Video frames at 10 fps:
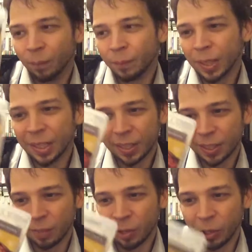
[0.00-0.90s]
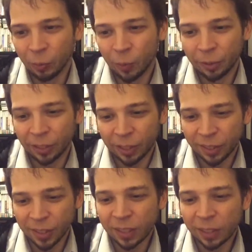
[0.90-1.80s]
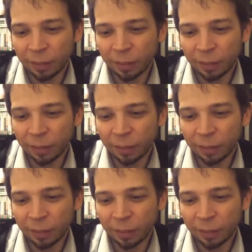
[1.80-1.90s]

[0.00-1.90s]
because of all the weird DLC stuff.